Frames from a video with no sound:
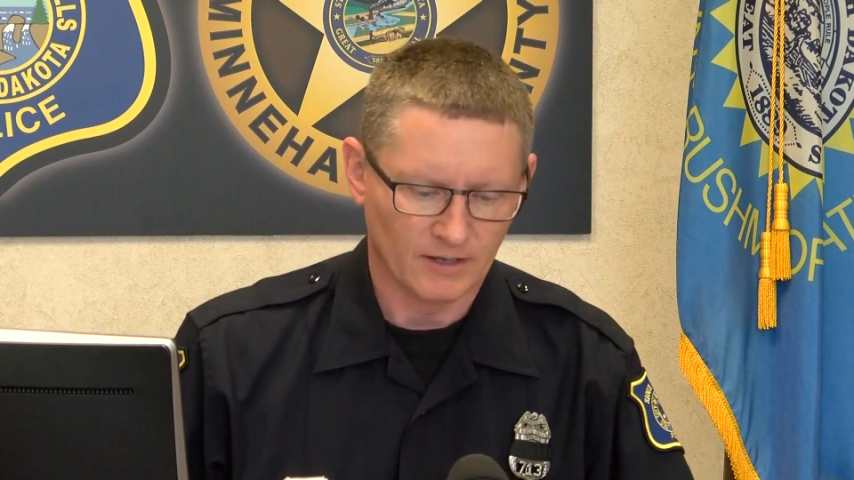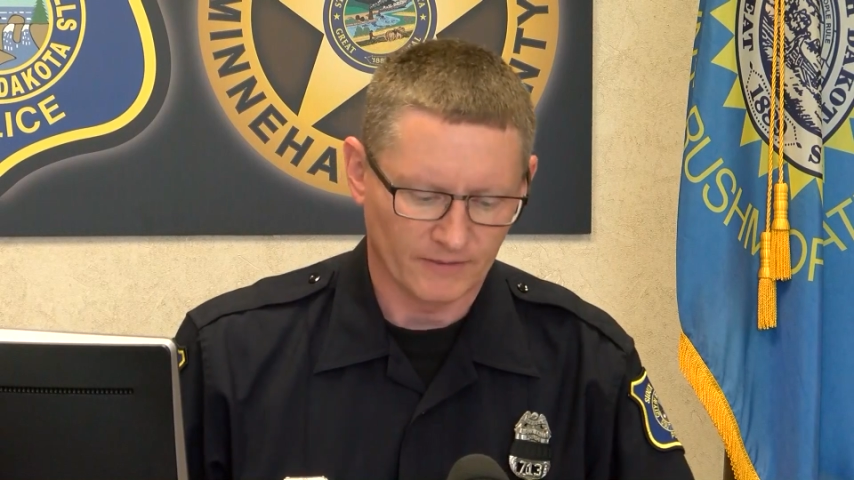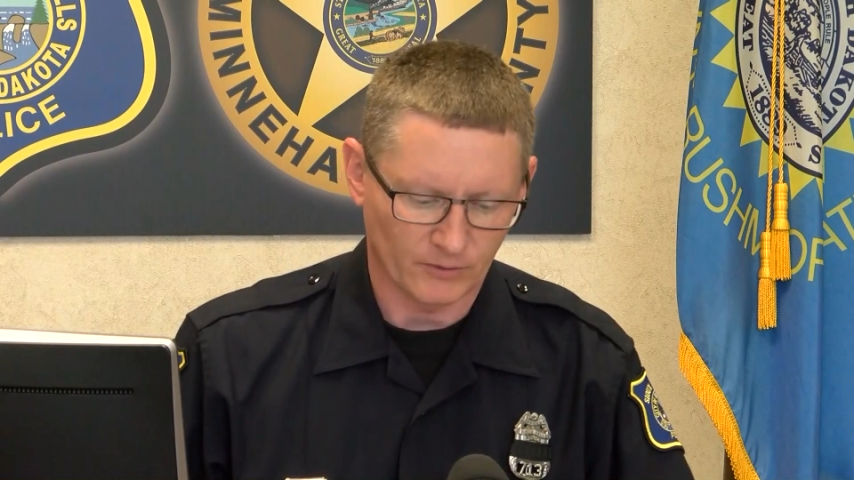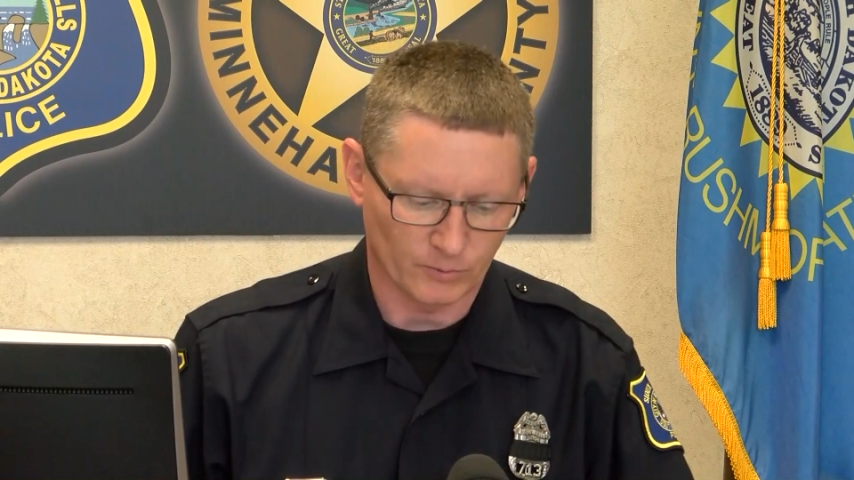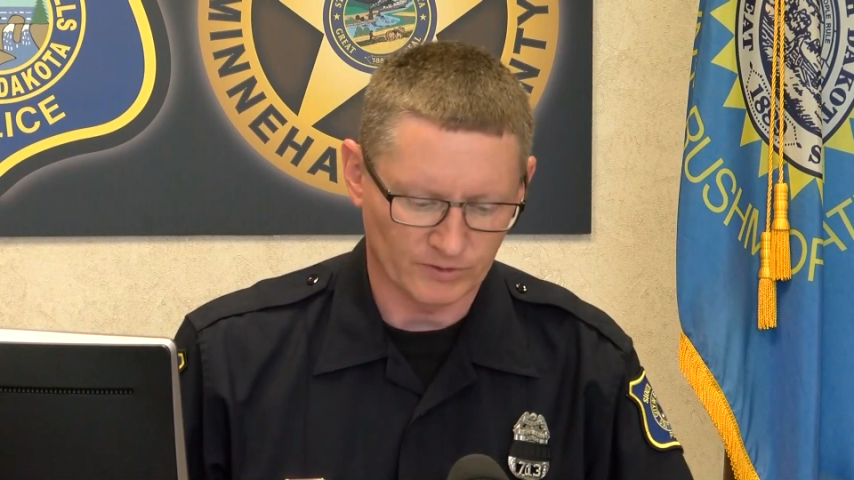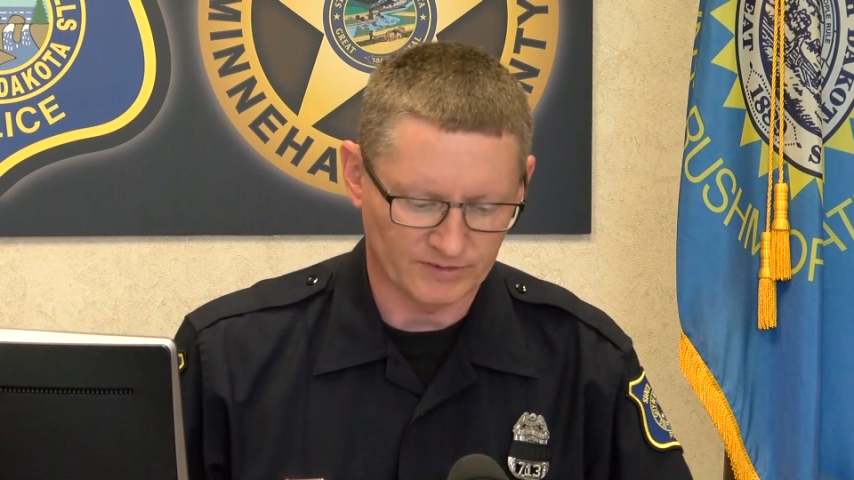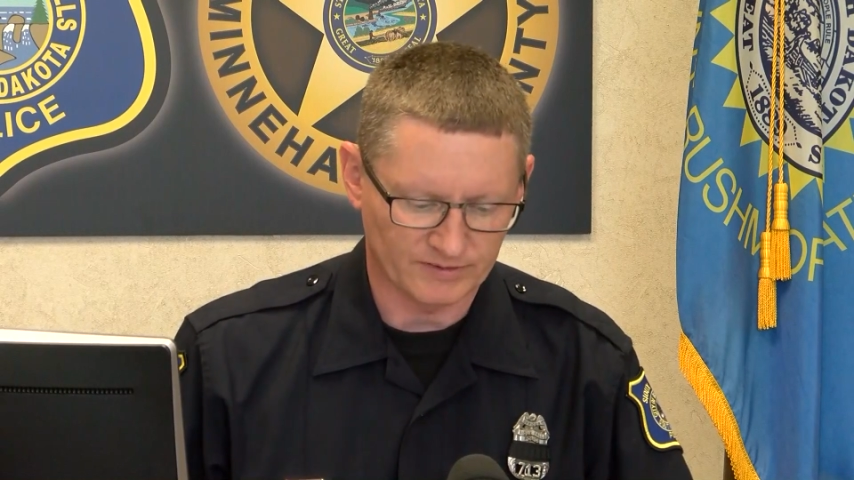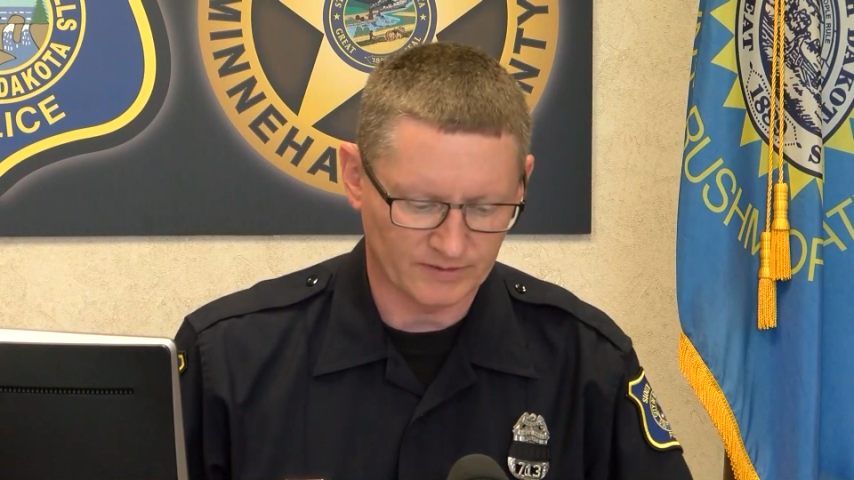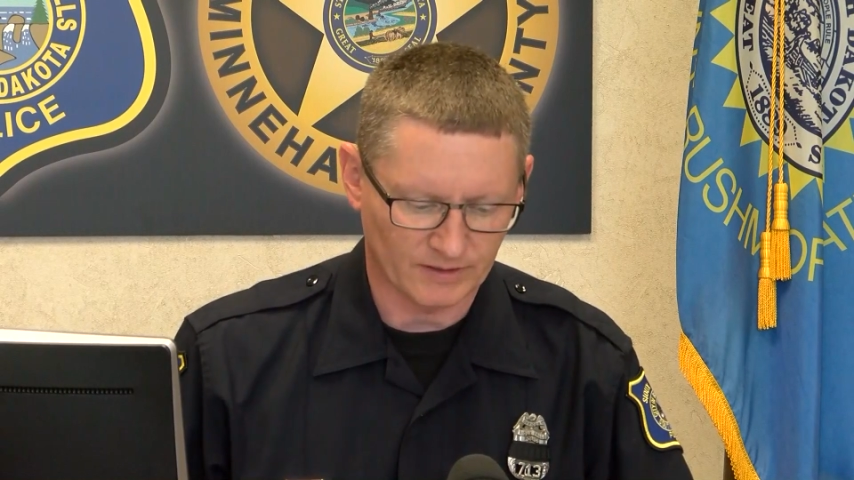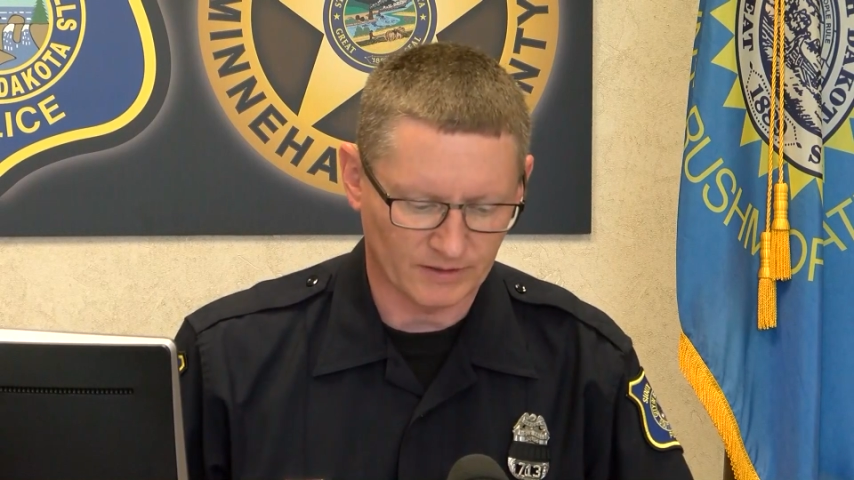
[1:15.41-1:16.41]
There
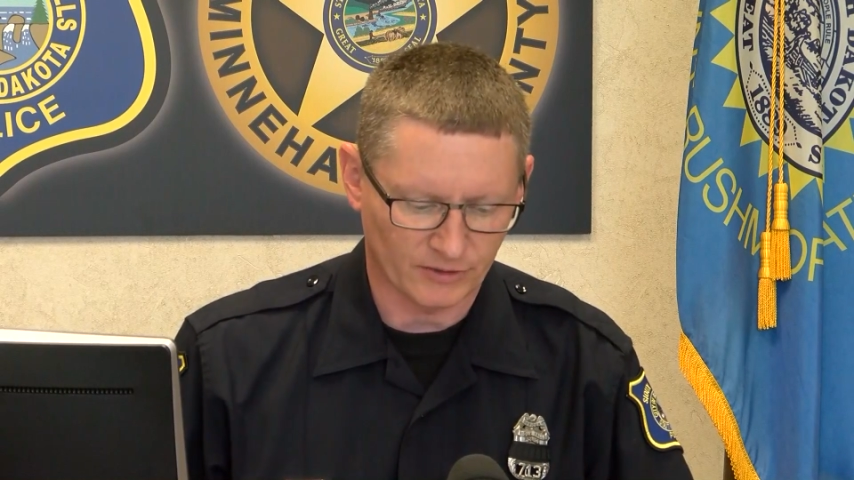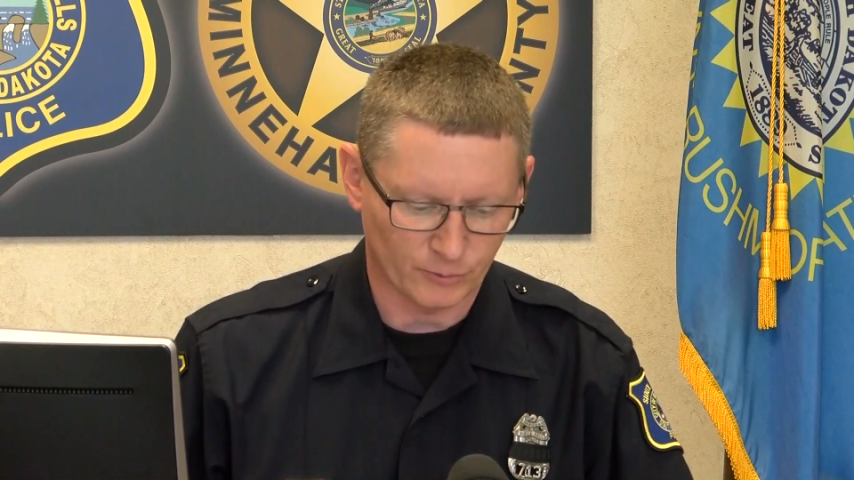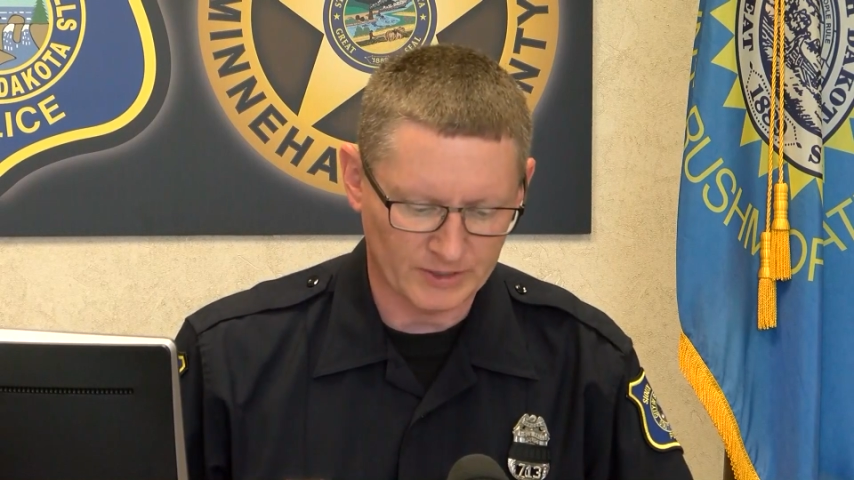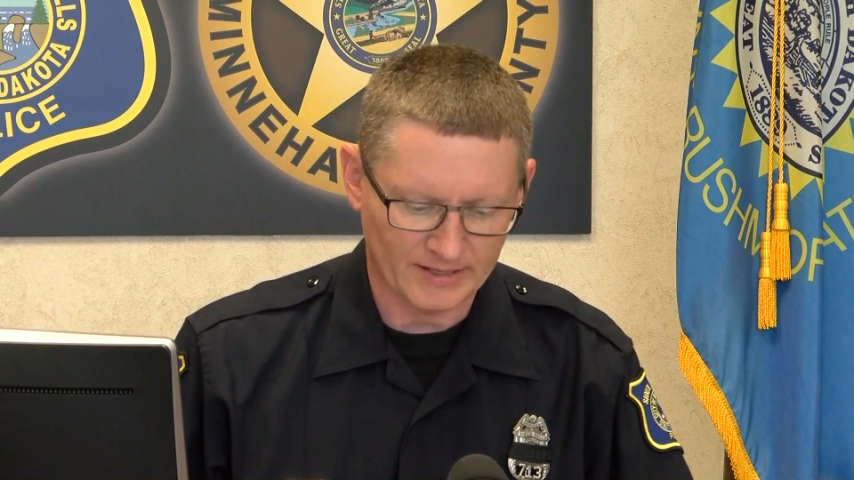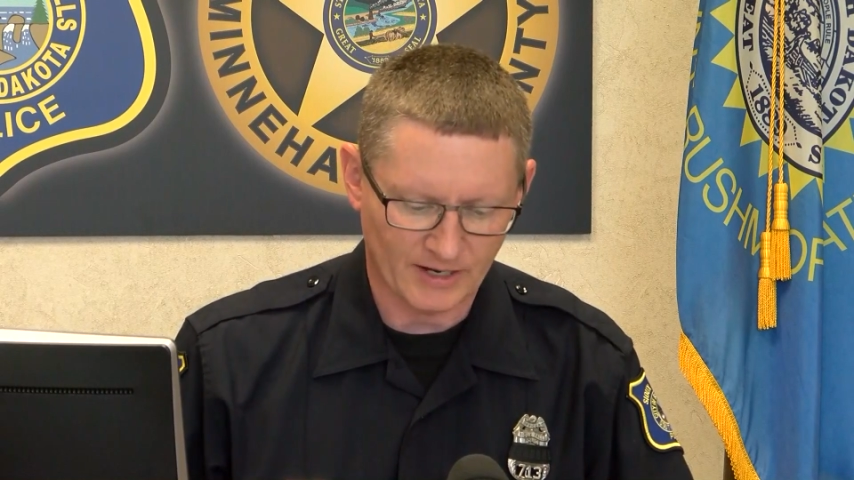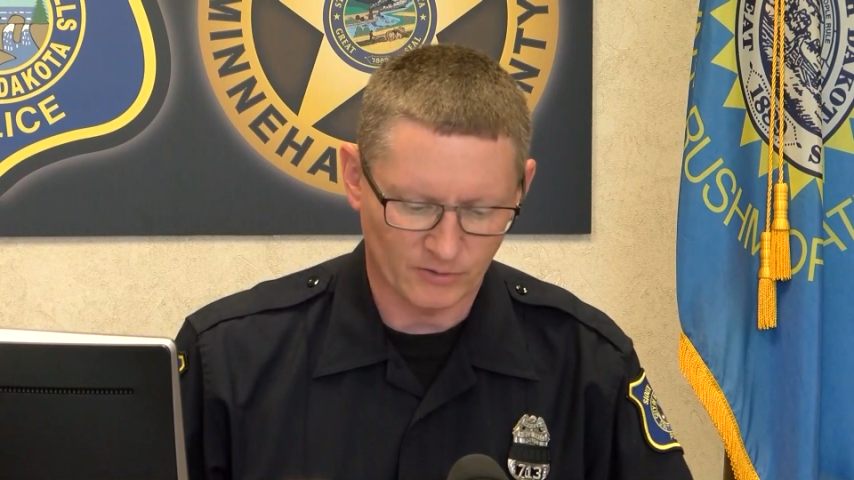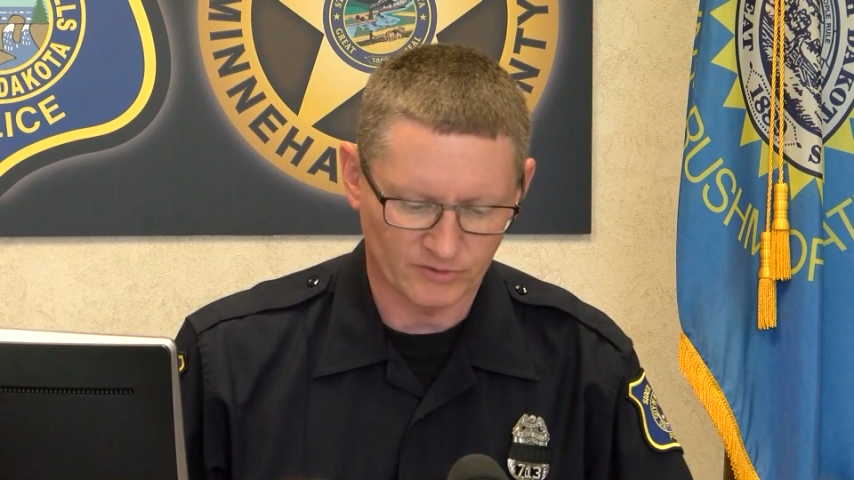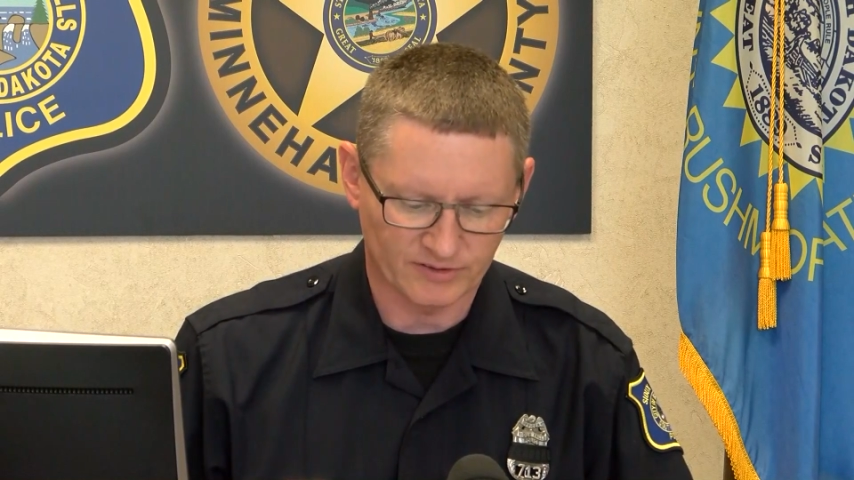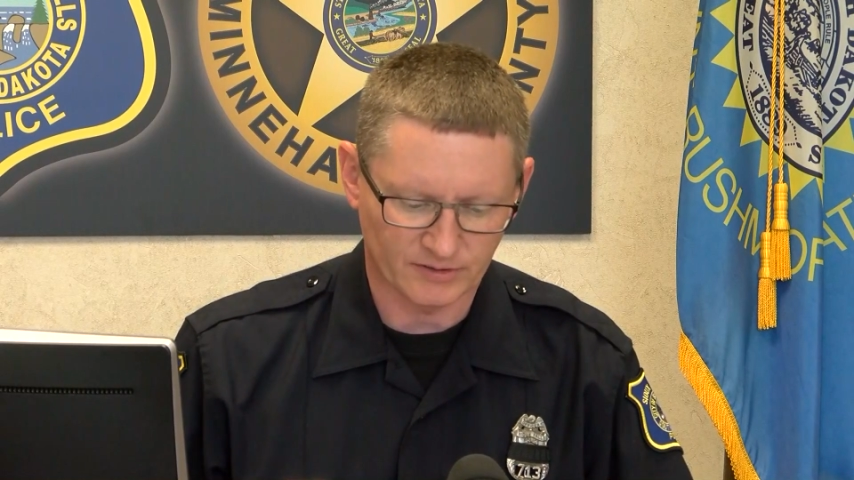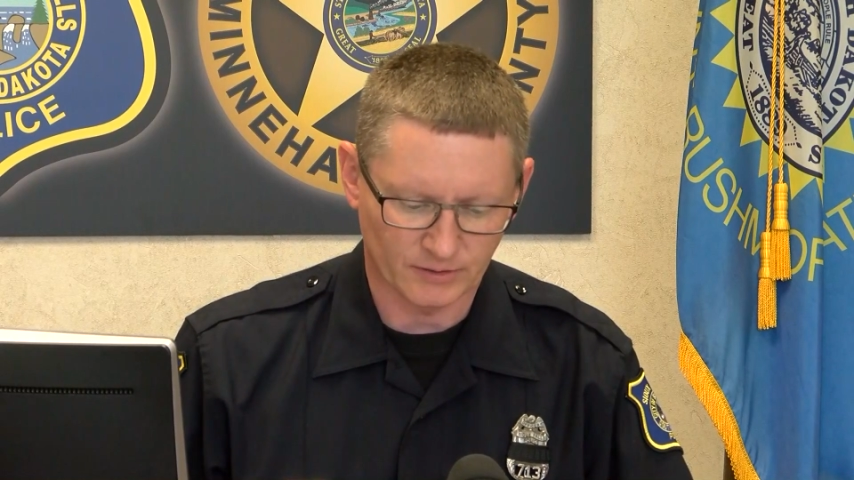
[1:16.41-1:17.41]
was uh, three
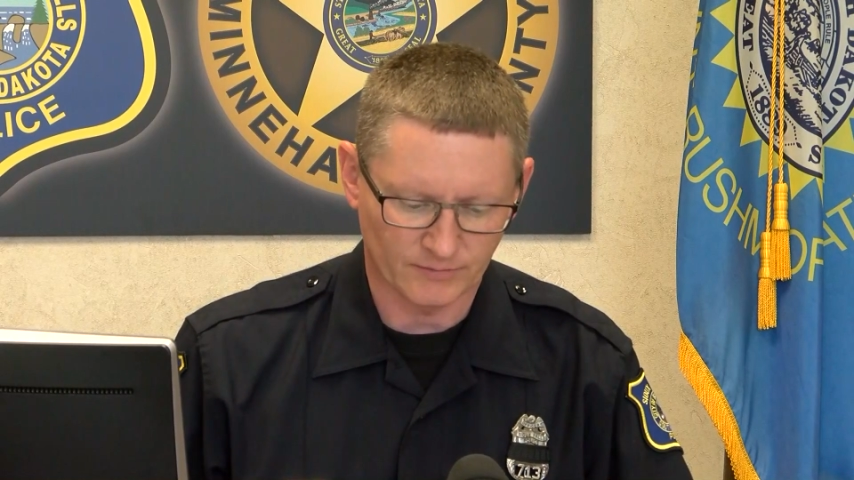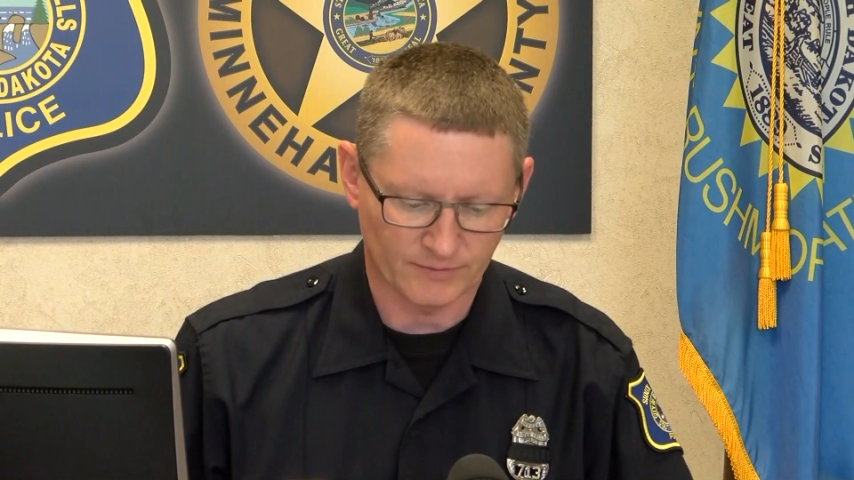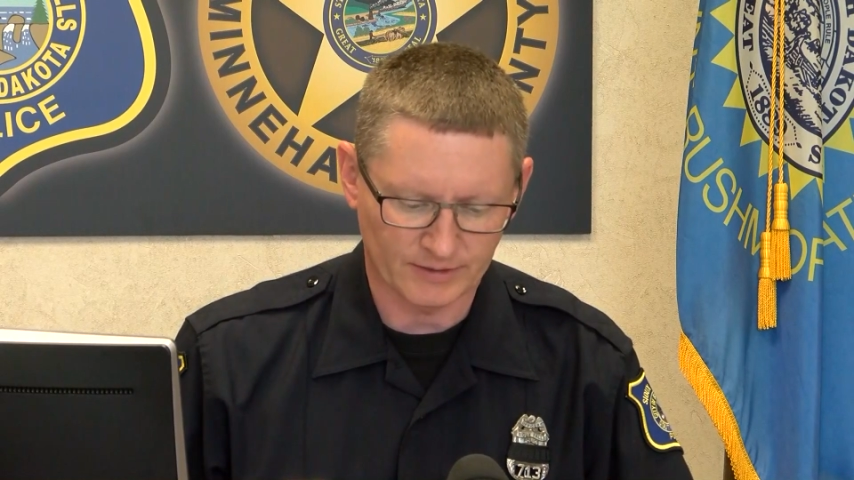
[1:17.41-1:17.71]
counts of